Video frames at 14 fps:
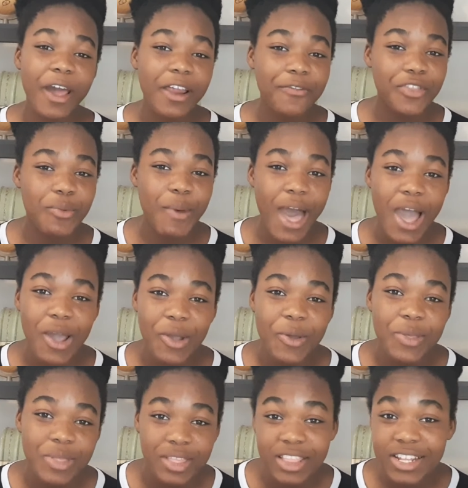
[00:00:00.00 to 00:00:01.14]
off the bat,
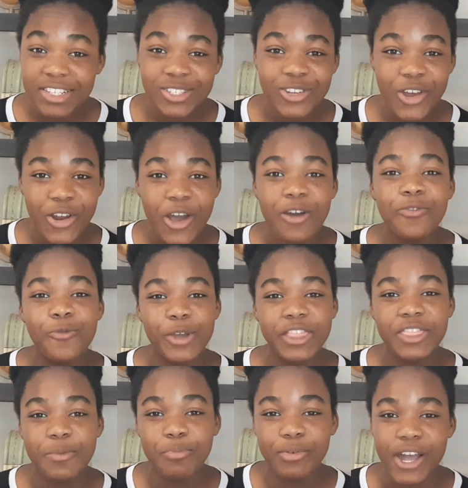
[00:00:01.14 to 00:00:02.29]
let's start off with the
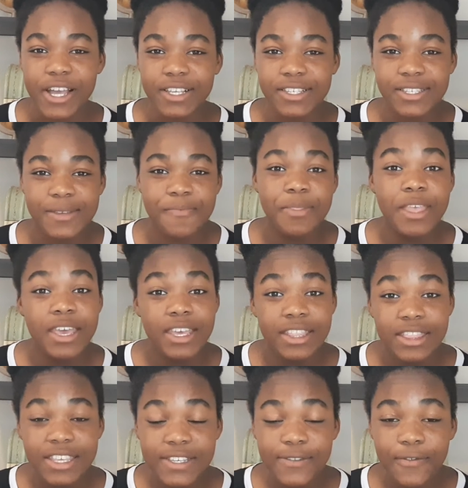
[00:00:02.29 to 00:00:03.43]
price.
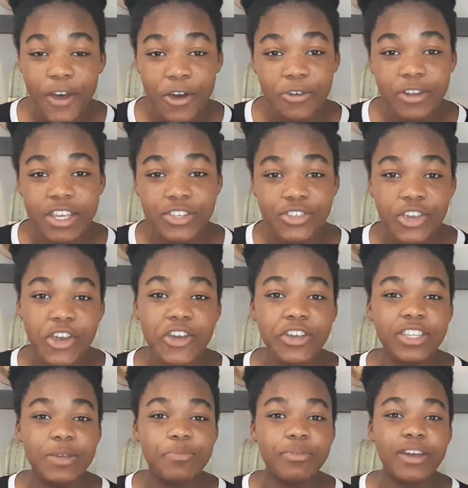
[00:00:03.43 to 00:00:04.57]
This phone is currently
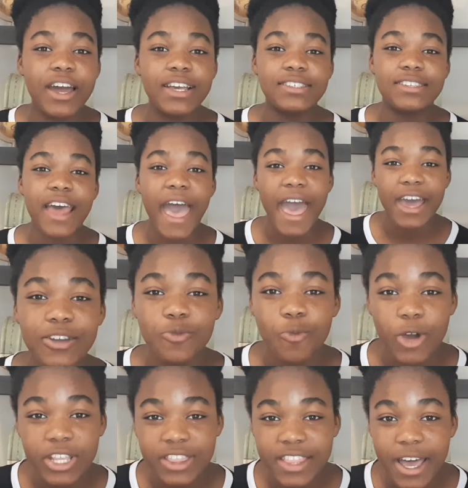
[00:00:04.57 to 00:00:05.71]
priced at
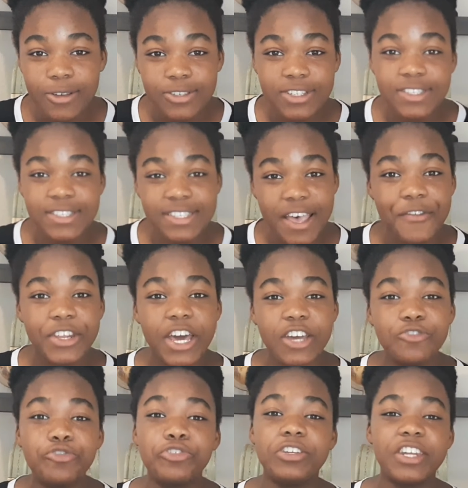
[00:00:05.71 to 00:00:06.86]

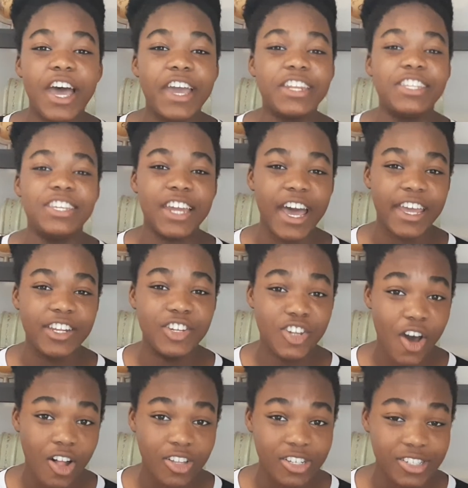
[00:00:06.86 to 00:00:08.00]

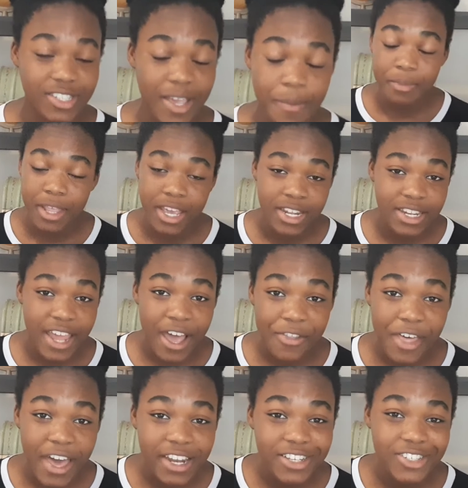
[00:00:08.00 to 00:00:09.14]
$1,799. Now
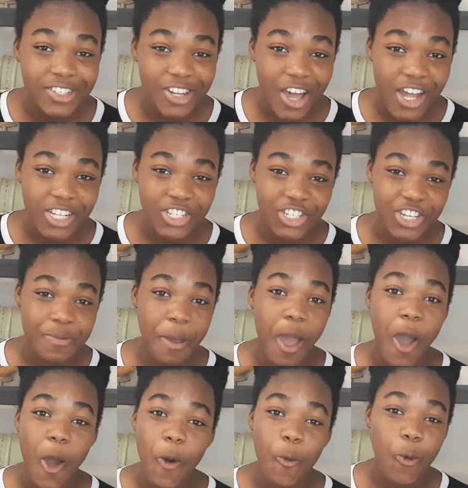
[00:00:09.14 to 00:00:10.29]
that is not cheap
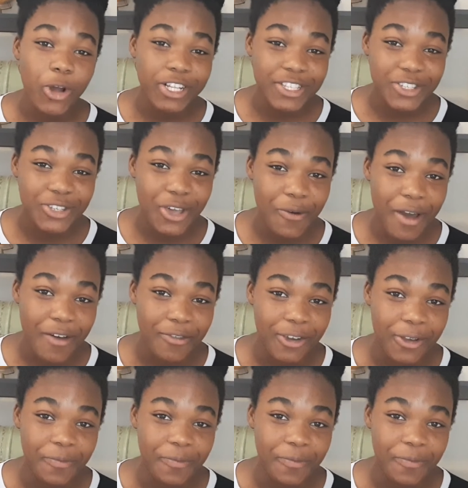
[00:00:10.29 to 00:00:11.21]
whatsoever,